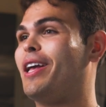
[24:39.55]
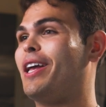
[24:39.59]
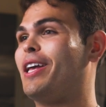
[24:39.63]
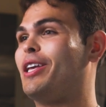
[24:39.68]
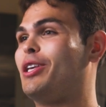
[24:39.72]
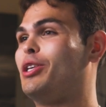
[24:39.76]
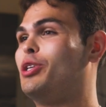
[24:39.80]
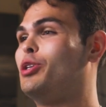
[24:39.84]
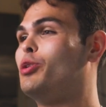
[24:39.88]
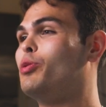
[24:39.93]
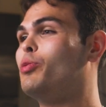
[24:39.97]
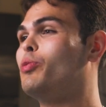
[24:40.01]

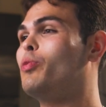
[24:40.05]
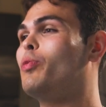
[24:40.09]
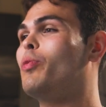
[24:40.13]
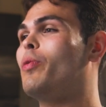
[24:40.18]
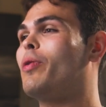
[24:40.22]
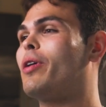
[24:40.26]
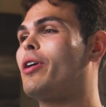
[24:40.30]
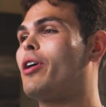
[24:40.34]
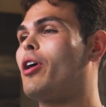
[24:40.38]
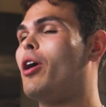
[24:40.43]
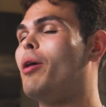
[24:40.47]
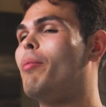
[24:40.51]
You
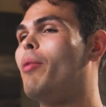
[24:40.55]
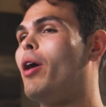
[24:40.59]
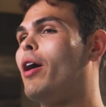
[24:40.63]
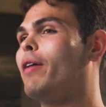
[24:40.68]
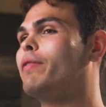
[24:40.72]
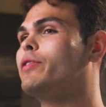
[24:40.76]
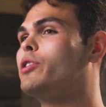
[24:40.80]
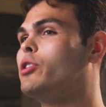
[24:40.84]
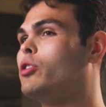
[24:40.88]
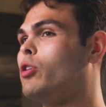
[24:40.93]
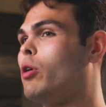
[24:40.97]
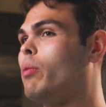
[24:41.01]
come off
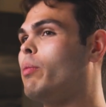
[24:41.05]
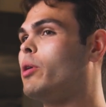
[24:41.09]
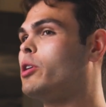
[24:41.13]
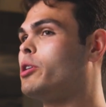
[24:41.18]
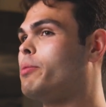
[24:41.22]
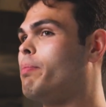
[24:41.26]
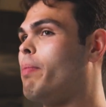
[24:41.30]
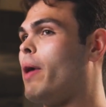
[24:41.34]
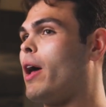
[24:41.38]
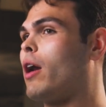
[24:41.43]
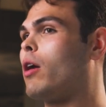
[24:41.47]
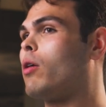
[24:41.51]
so
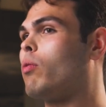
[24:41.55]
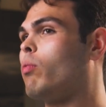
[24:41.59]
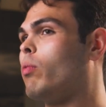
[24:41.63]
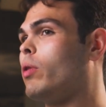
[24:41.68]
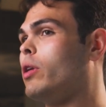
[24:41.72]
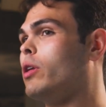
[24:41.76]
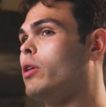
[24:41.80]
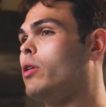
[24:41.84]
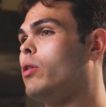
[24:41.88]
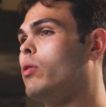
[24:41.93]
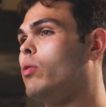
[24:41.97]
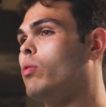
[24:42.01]
much better
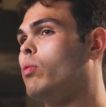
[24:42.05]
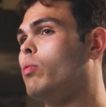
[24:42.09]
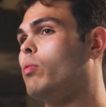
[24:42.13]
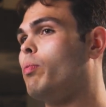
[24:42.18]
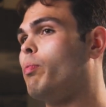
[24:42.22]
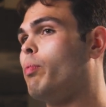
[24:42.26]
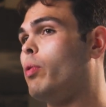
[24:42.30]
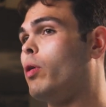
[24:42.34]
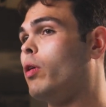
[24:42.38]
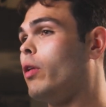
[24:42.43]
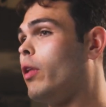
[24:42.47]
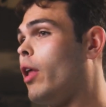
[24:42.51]
when you
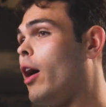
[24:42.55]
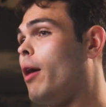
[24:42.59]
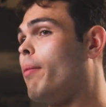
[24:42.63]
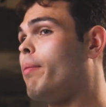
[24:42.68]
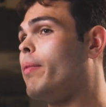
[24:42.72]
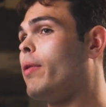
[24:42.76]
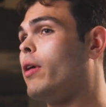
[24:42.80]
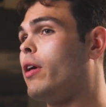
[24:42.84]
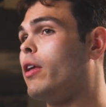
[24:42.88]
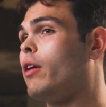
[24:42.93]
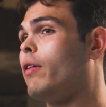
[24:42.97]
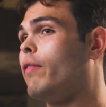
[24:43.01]
pull
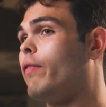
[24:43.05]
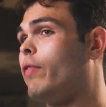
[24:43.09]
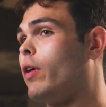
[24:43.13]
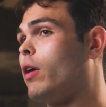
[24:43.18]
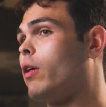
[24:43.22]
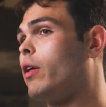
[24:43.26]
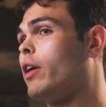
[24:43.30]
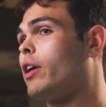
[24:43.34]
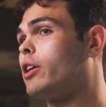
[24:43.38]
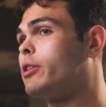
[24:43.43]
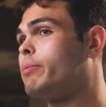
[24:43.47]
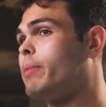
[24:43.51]
up in a
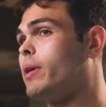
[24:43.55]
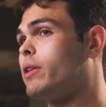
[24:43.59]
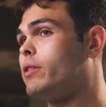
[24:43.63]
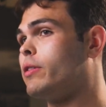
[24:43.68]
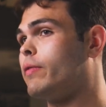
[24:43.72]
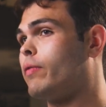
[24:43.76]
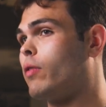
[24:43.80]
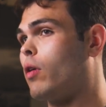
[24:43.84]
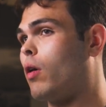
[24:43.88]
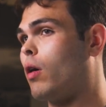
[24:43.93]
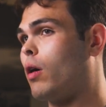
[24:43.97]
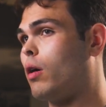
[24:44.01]
very
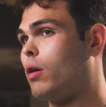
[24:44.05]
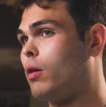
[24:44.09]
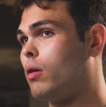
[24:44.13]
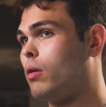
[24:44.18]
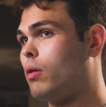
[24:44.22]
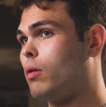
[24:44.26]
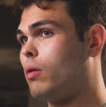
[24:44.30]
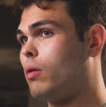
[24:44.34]
expensive car.